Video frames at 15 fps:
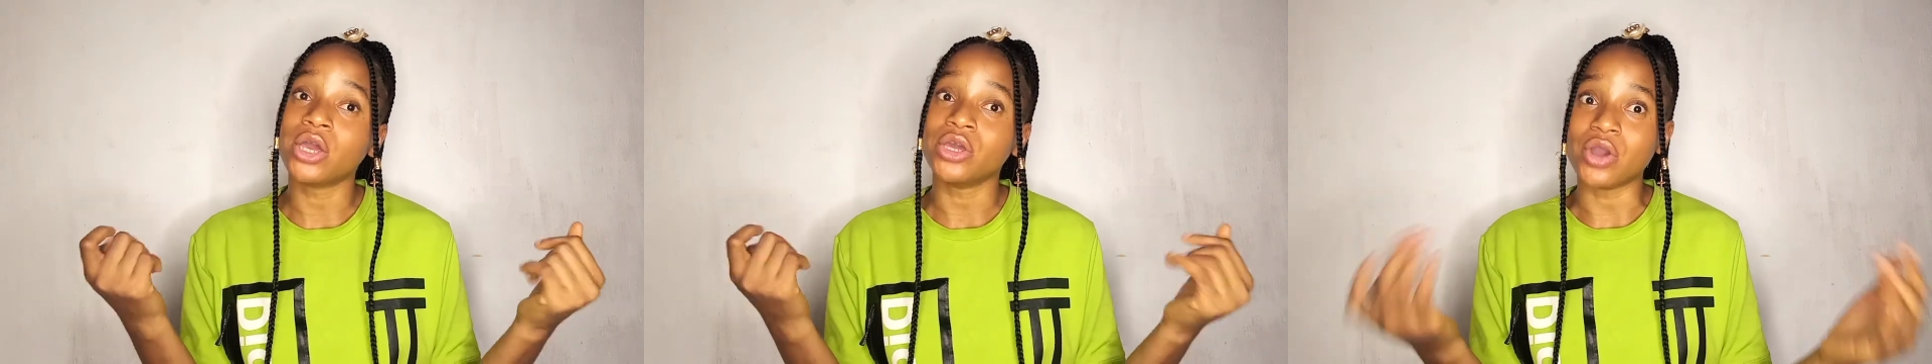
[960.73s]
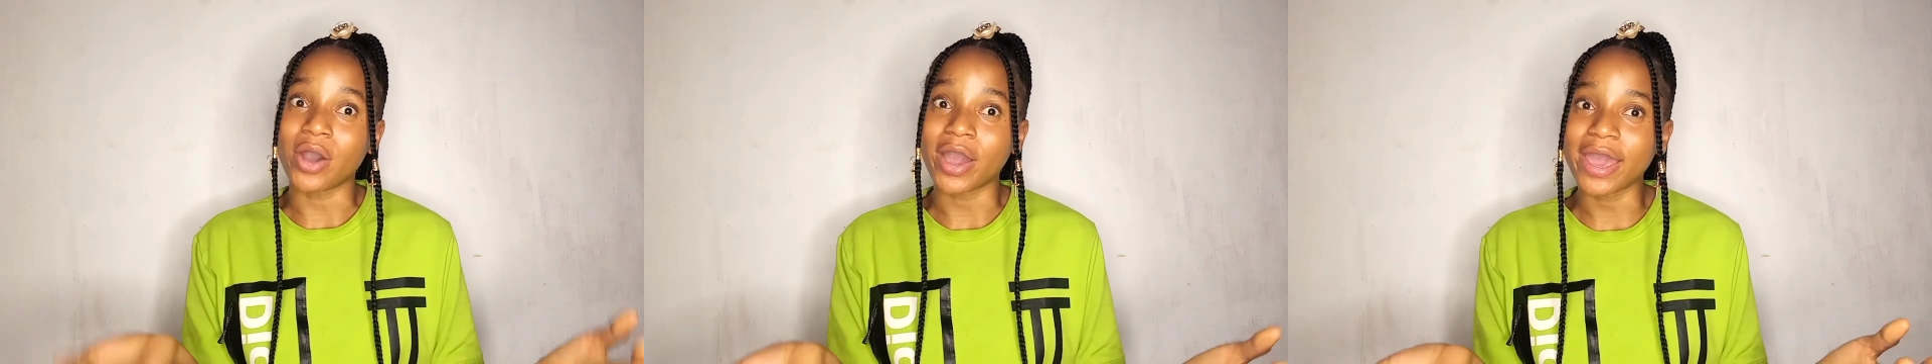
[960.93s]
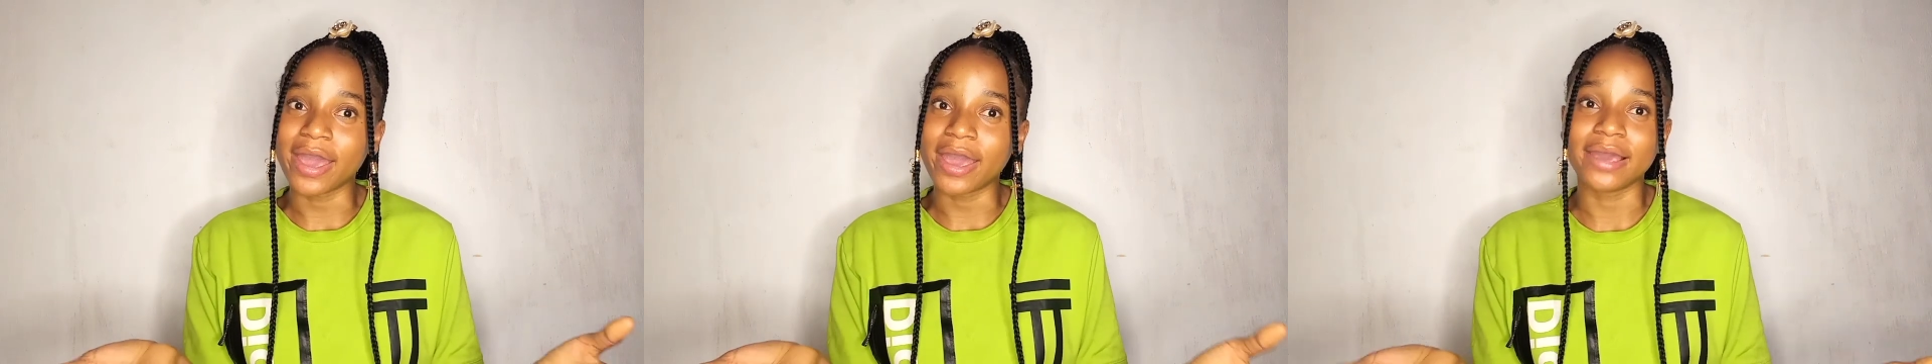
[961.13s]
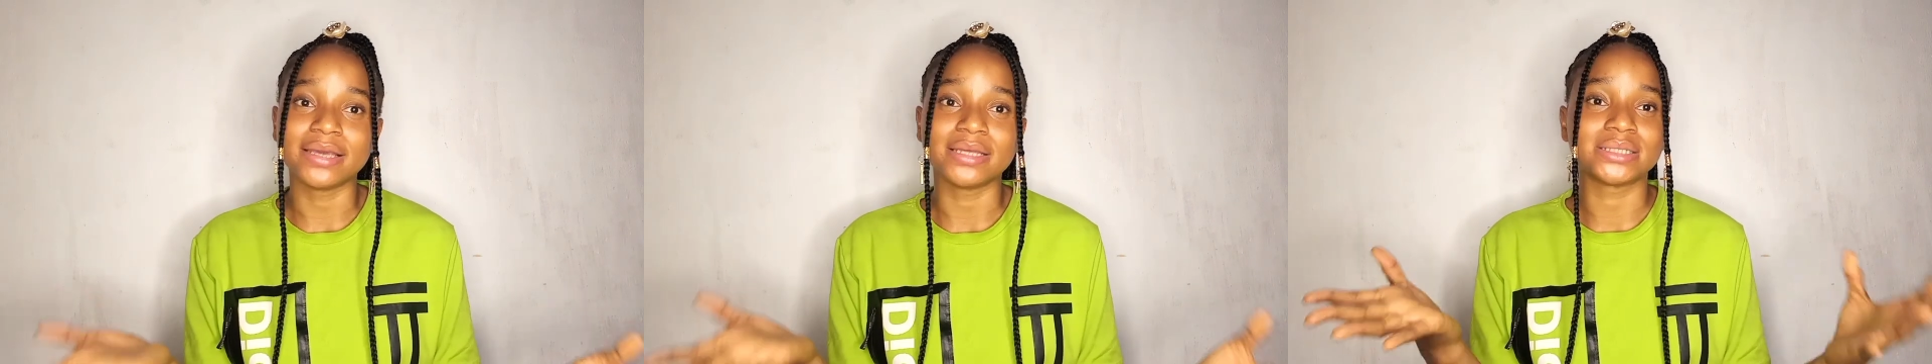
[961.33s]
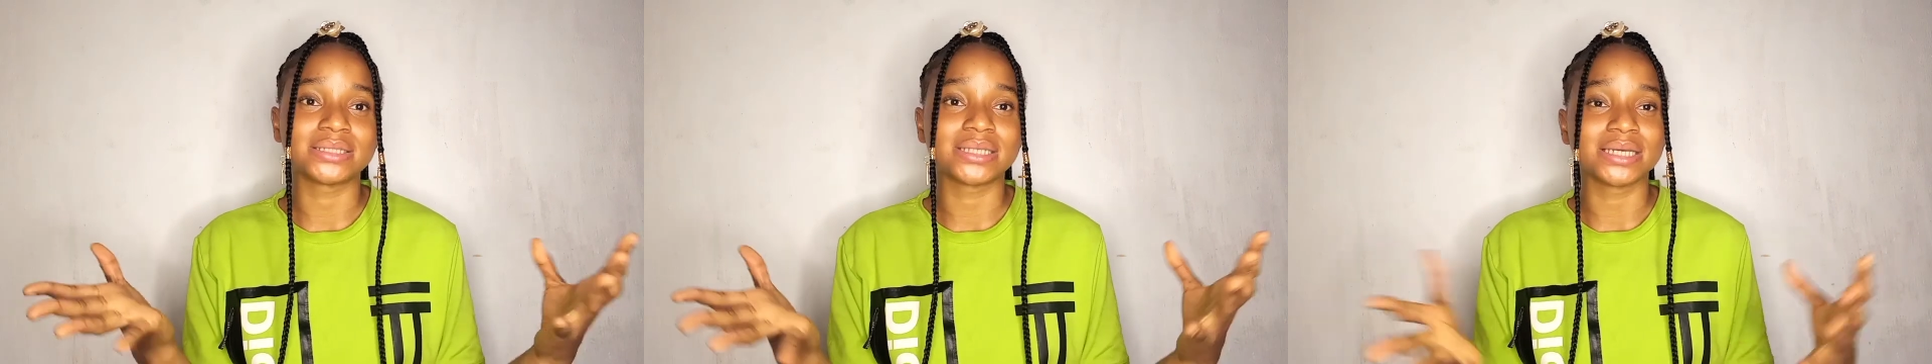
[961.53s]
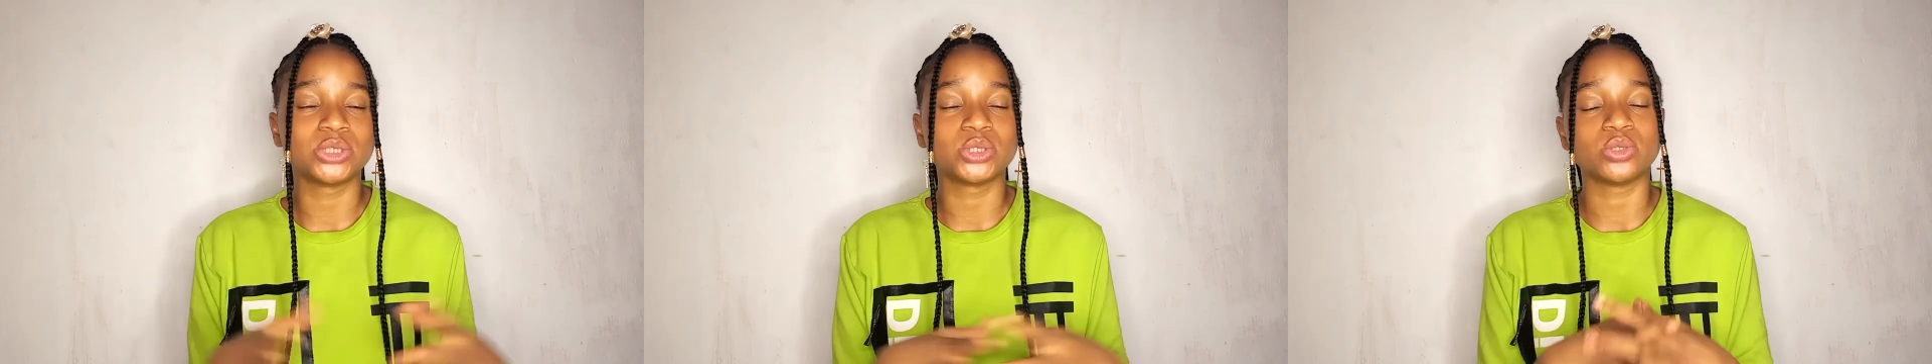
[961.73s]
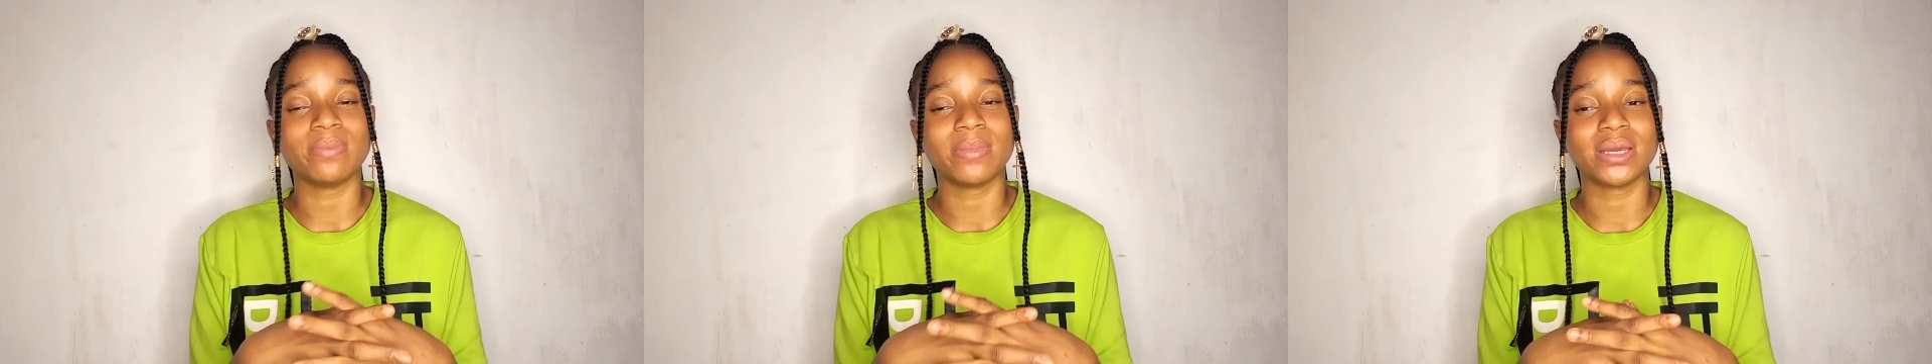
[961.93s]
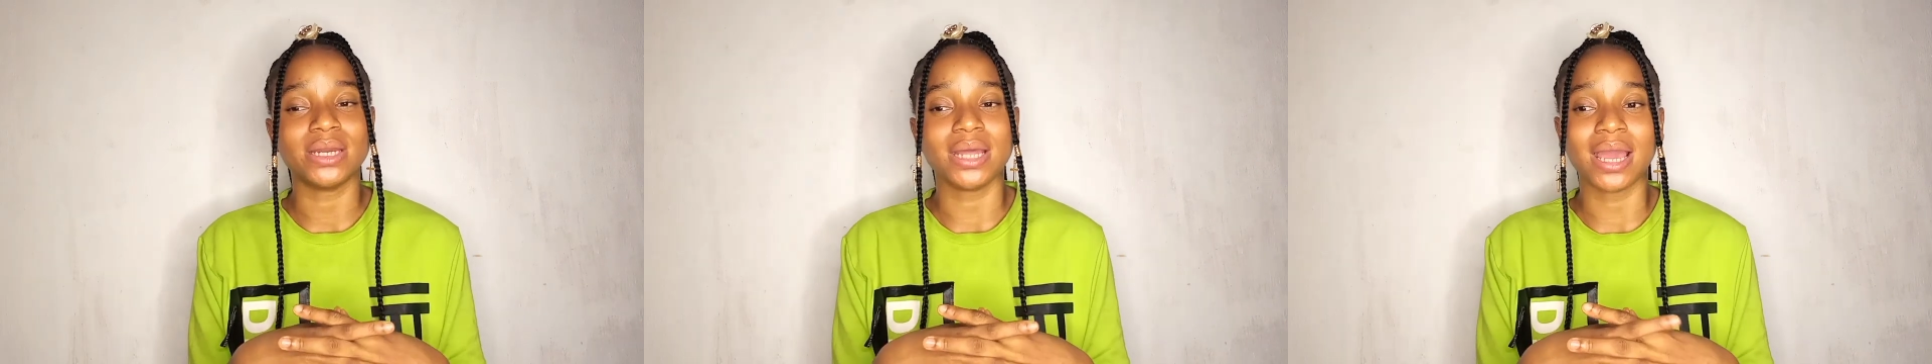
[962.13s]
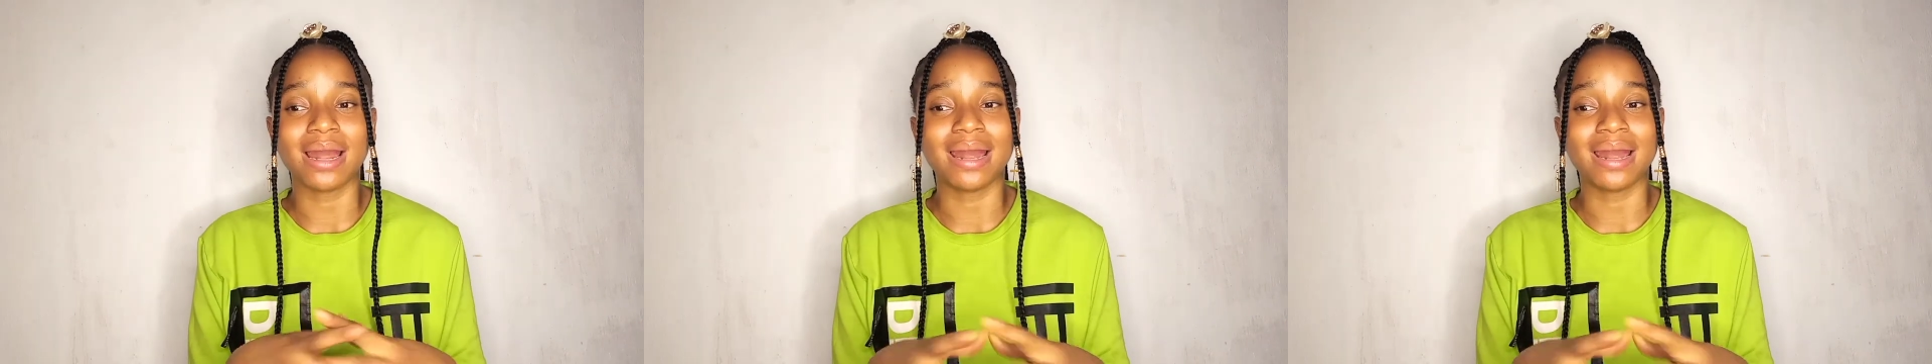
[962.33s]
your hair it tends to make the hair